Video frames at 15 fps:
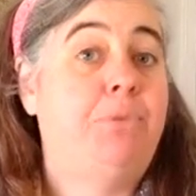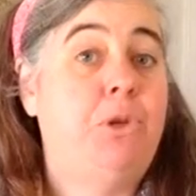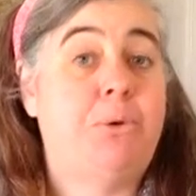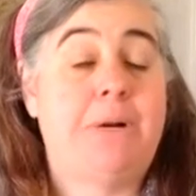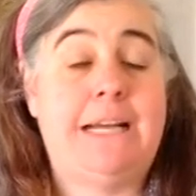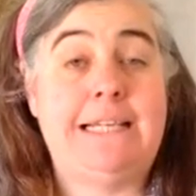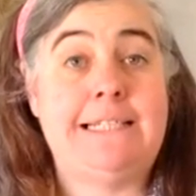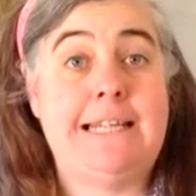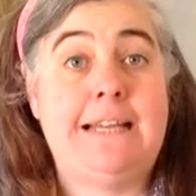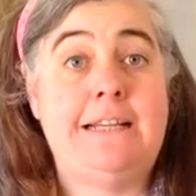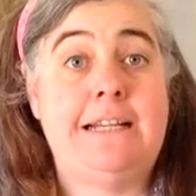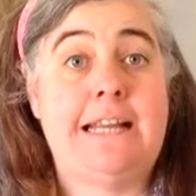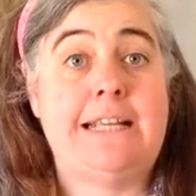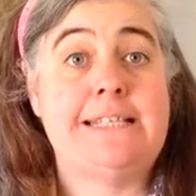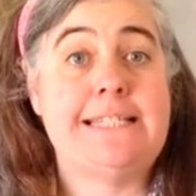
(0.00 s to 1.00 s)
your
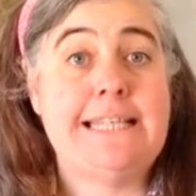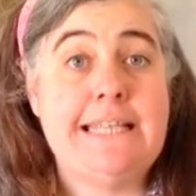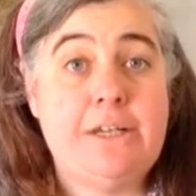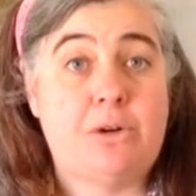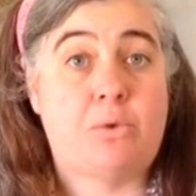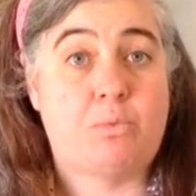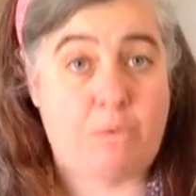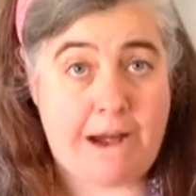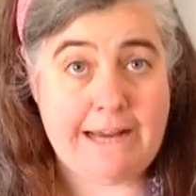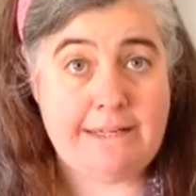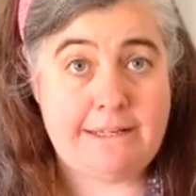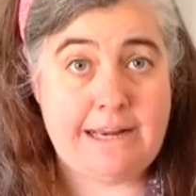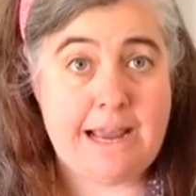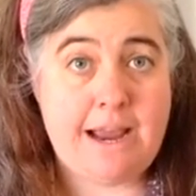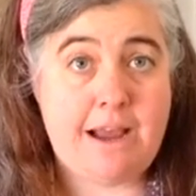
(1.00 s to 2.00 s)
identities here,
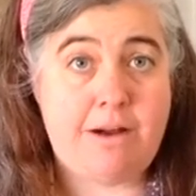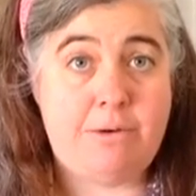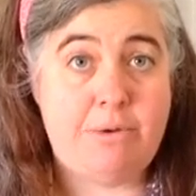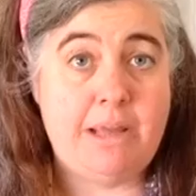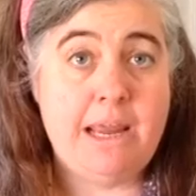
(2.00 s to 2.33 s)
right now,